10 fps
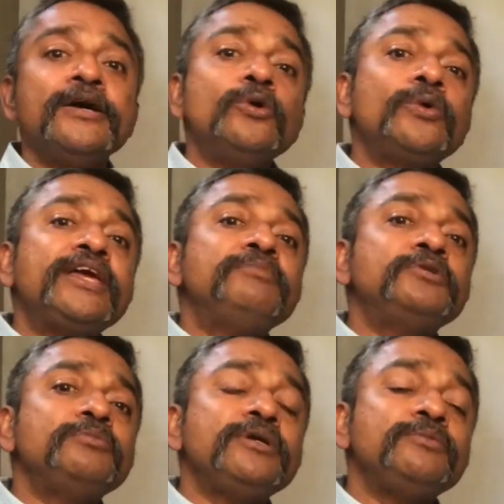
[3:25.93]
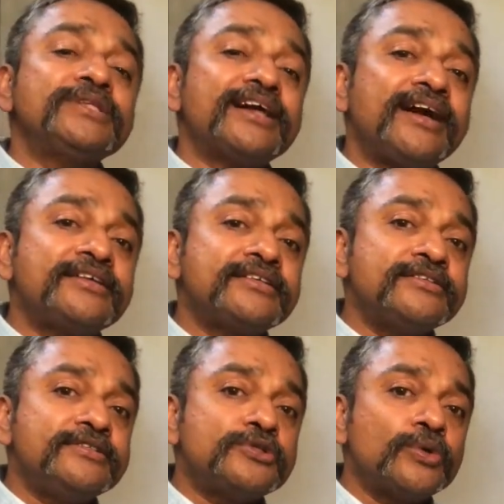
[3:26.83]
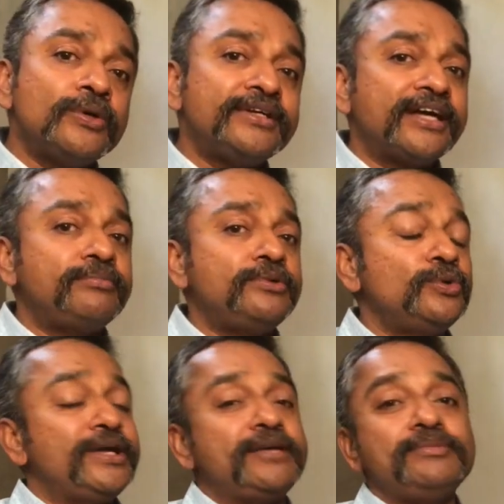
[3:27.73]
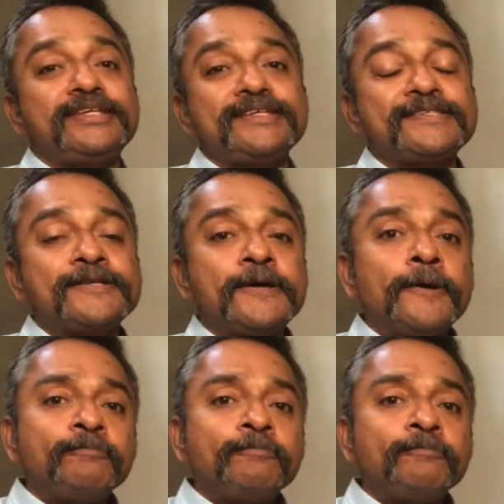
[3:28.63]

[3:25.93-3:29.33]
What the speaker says: who came to me with uncontrolled type 2 diabetes.